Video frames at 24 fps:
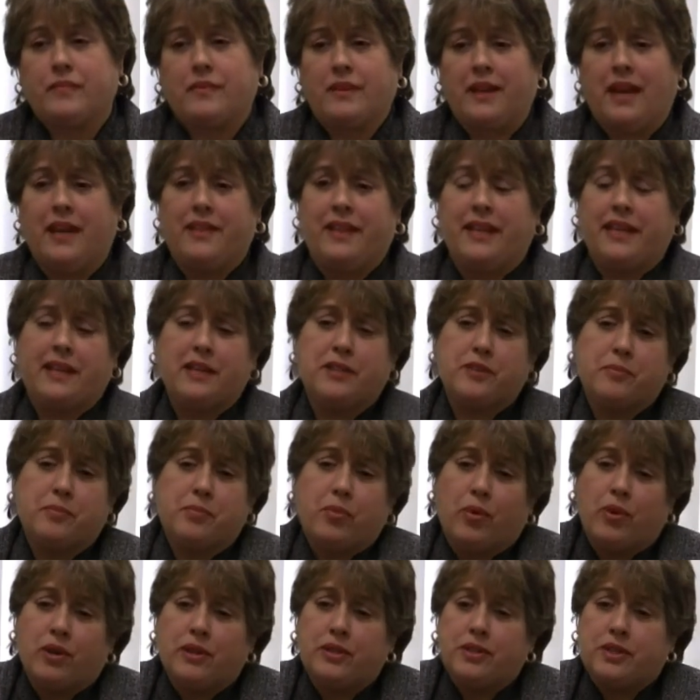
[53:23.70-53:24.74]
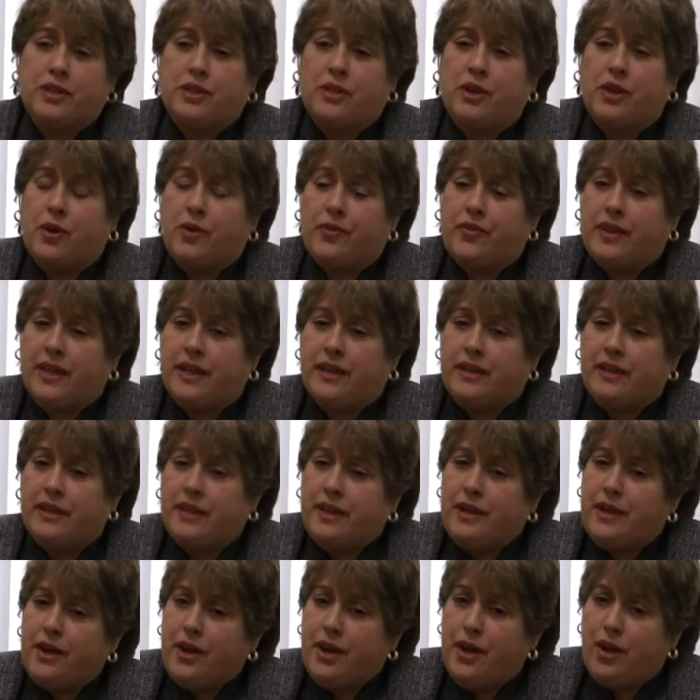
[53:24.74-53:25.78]
I think it's important to note that
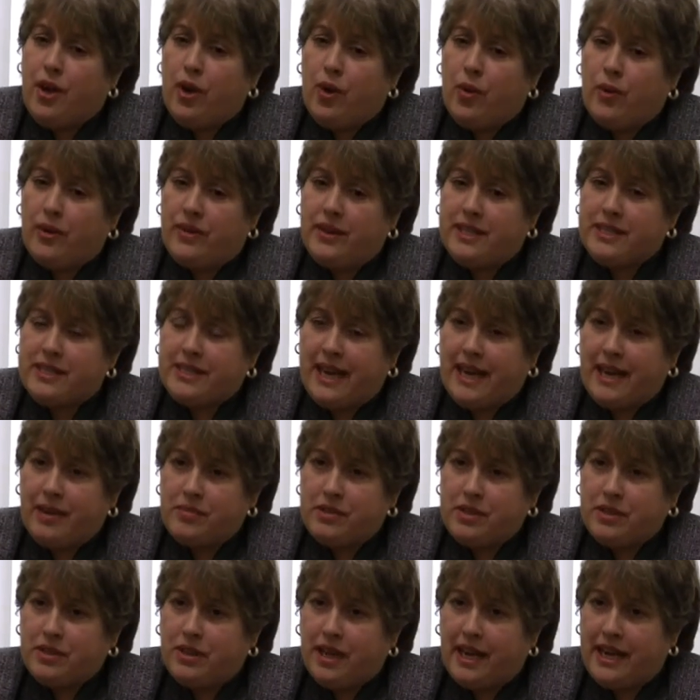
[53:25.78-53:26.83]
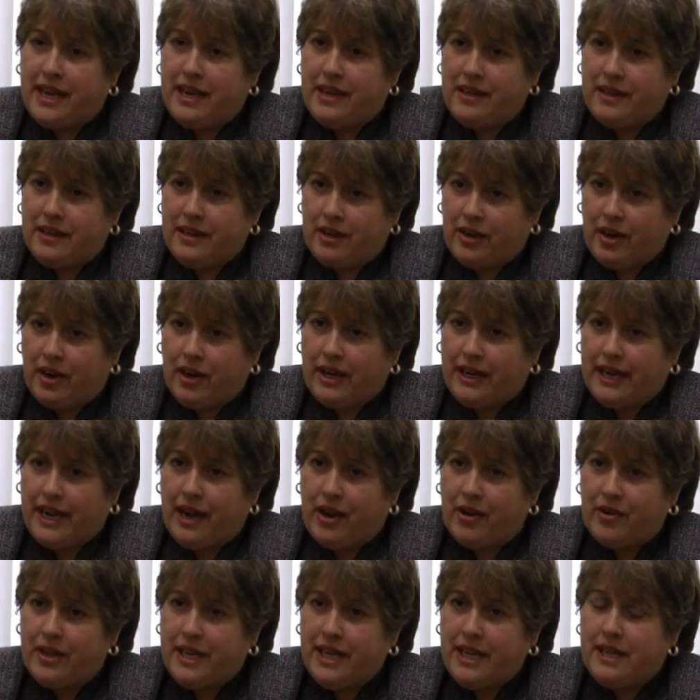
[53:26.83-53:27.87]
when this came to light in our
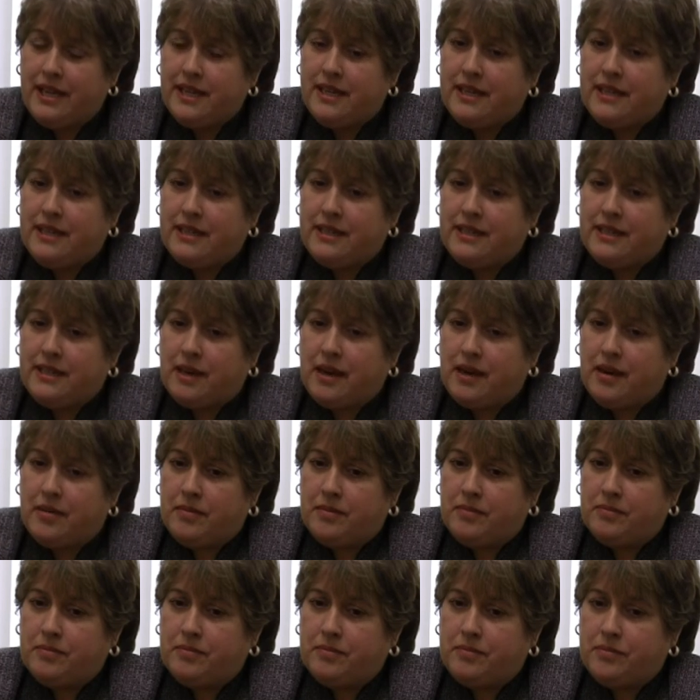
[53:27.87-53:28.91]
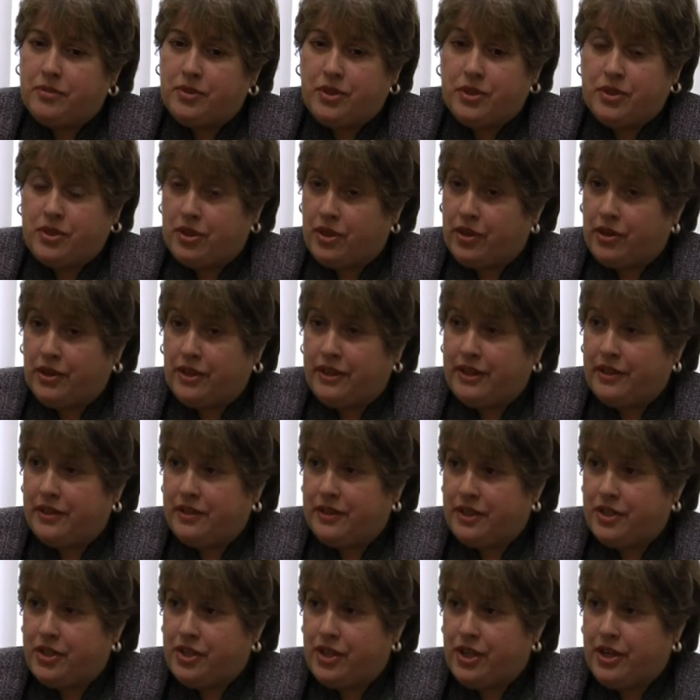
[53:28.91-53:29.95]
county just earlier
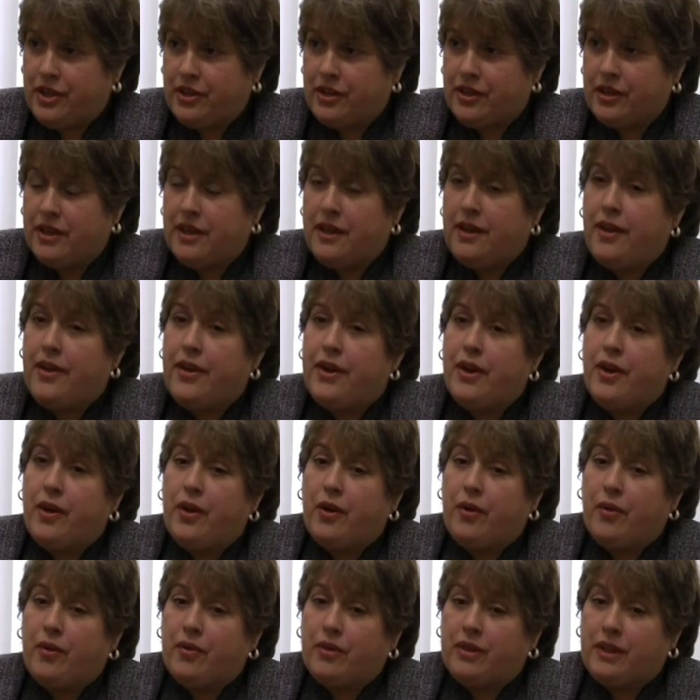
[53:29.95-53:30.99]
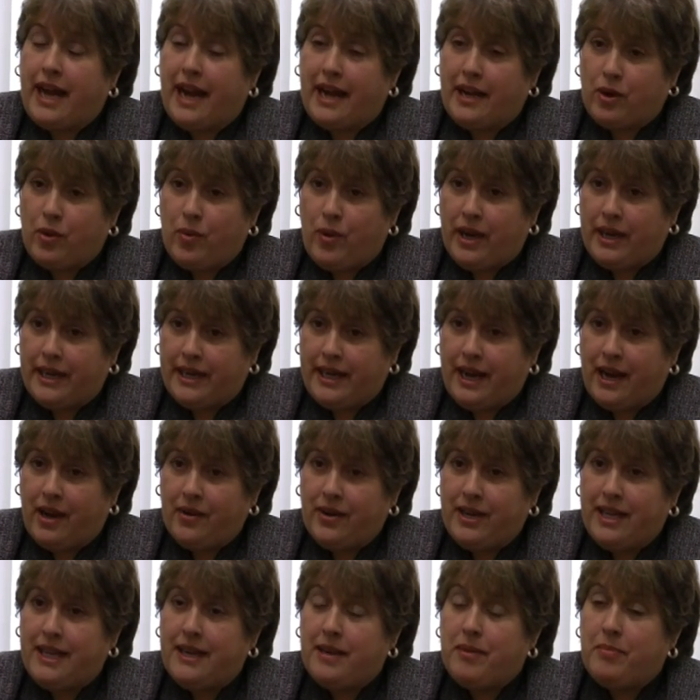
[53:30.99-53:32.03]
this year, Lackawanna
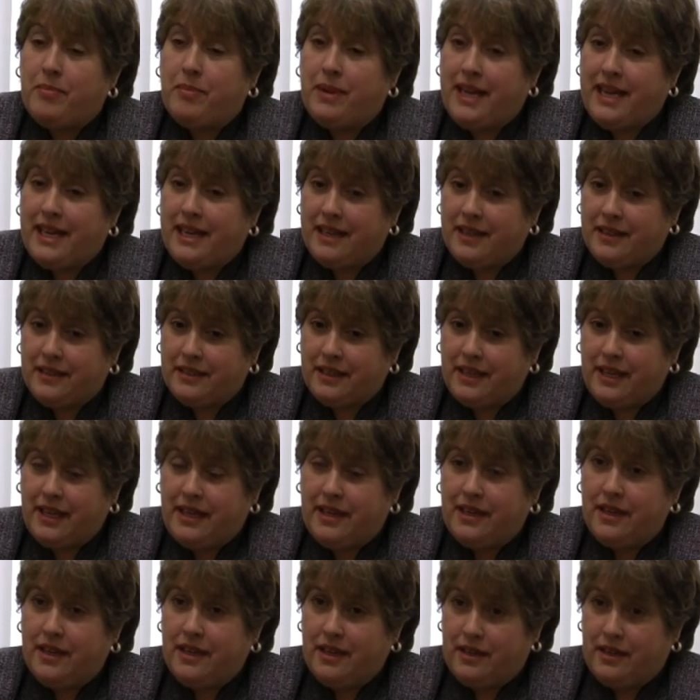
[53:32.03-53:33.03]
County immediately